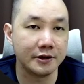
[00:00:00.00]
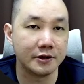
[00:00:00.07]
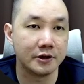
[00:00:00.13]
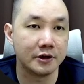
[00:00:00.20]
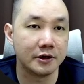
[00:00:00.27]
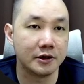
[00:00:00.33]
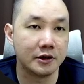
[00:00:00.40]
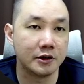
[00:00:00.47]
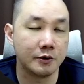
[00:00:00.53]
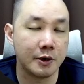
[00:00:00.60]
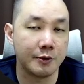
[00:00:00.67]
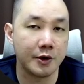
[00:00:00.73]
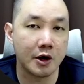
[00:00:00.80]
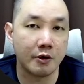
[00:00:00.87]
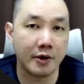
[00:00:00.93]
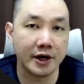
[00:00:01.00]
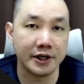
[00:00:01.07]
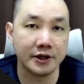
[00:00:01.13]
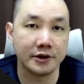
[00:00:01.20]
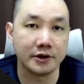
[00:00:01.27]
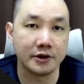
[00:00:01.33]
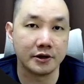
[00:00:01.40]

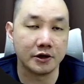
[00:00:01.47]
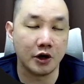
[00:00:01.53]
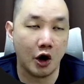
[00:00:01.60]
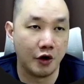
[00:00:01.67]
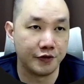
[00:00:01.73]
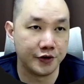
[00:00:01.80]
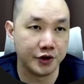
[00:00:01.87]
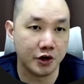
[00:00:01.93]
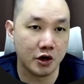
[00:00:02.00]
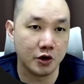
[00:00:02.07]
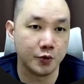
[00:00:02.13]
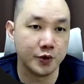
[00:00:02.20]
the offer doc,